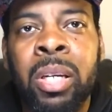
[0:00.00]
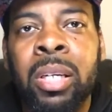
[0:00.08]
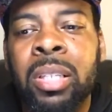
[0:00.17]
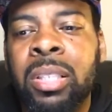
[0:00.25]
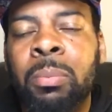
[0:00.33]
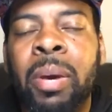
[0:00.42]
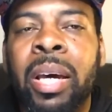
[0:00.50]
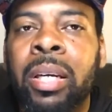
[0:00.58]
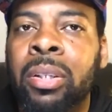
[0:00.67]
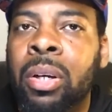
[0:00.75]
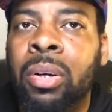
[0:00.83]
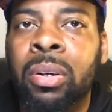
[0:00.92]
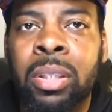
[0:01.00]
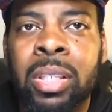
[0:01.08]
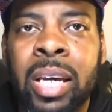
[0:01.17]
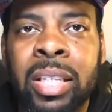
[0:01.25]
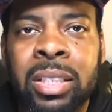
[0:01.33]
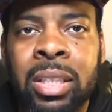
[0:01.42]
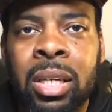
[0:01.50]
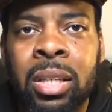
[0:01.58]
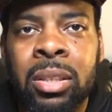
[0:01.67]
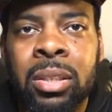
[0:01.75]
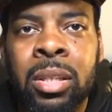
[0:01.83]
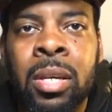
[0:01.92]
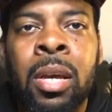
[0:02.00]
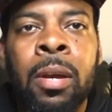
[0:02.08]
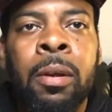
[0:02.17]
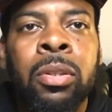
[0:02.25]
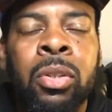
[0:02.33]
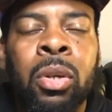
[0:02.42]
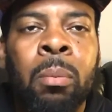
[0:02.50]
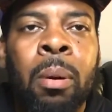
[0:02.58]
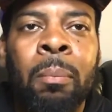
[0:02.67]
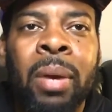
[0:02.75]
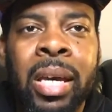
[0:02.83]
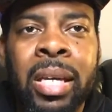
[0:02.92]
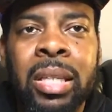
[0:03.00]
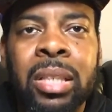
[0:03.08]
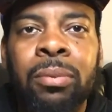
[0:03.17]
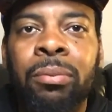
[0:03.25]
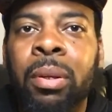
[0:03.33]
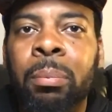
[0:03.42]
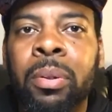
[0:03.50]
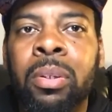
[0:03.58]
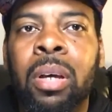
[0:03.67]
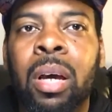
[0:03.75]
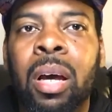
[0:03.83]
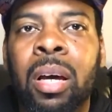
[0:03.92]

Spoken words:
And this is back in the early 1900s. So my man is flipping.